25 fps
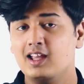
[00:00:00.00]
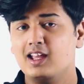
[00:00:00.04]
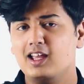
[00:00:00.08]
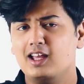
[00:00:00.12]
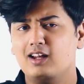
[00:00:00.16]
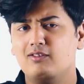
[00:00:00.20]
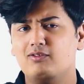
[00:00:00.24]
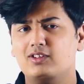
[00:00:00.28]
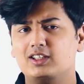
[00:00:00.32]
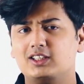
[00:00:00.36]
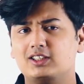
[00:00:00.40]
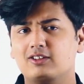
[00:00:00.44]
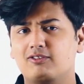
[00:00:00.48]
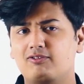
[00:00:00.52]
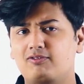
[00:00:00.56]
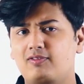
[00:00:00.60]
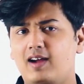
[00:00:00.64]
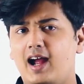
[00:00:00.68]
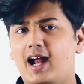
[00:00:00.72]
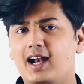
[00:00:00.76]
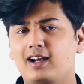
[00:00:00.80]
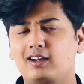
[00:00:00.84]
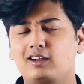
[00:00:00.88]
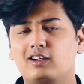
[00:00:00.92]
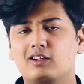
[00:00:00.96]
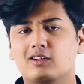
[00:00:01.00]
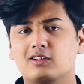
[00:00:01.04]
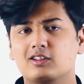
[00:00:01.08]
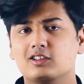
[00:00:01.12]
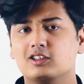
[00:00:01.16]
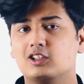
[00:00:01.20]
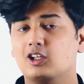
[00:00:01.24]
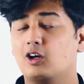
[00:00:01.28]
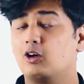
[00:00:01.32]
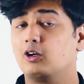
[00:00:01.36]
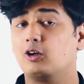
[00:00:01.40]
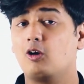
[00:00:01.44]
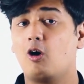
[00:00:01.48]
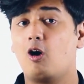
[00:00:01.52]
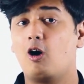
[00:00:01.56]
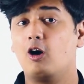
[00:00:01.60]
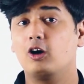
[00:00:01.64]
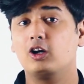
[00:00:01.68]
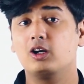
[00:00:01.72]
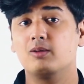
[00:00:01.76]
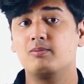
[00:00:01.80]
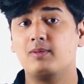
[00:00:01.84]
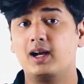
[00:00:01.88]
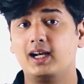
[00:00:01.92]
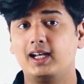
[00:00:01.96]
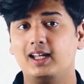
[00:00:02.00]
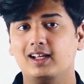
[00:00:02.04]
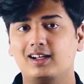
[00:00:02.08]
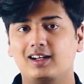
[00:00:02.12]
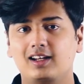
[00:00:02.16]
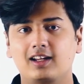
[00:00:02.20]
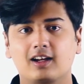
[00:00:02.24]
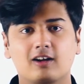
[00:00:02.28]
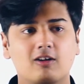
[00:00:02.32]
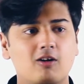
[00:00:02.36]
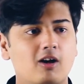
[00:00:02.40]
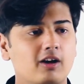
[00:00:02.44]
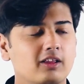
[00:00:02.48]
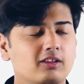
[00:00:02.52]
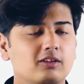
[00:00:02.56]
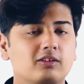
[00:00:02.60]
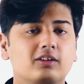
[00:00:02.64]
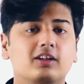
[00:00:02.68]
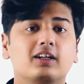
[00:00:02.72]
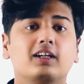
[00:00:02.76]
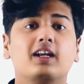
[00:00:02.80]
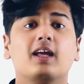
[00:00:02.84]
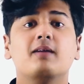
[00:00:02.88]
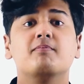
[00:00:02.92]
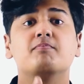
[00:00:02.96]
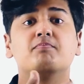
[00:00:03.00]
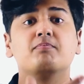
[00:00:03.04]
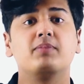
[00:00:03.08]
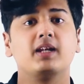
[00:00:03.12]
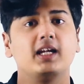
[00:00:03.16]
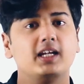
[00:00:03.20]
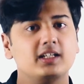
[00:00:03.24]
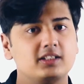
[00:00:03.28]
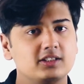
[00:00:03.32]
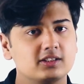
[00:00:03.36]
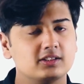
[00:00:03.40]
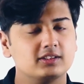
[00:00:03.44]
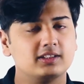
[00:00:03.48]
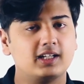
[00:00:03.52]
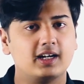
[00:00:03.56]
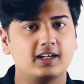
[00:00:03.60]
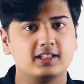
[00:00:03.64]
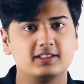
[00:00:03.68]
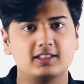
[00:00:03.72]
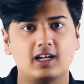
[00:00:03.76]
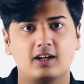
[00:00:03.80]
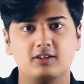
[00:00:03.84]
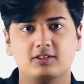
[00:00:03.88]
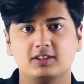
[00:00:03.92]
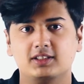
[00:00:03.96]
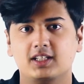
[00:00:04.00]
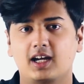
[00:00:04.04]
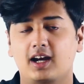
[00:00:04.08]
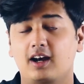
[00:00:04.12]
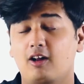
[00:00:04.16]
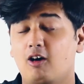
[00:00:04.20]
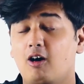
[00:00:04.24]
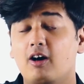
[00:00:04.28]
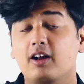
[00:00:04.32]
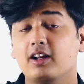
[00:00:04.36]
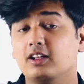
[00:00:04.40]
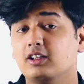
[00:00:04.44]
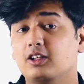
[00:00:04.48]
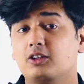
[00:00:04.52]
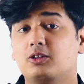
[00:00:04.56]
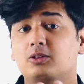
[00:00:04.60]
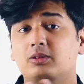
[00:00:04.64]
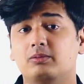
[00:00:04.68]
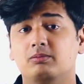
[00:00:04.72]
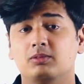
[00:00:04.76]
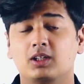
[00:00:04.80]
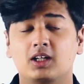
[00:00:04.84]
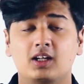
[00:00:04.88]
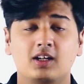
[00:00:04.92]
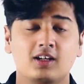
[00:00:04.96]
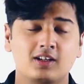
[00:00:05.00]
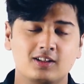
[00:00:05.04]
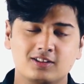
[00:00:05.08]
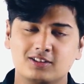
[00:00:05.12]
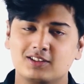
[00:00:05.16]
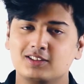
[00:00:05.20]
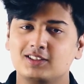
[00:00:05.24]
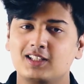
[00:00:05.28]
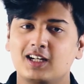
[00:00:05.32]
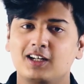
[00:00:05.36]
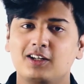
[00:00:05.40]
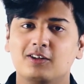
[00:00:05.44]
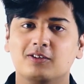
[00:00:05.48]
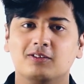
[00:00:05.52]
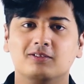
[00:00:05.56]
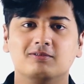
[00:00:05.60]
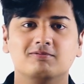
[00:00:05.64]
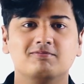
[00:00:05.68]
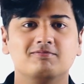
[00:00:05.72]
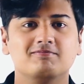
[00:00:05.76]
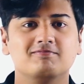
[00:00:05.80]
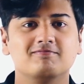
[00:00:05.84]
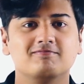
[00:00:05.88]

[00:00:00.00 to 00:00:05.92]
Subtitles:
in which a fan turns out automatically according to the temperature that is outside or in the room. So stay tuned.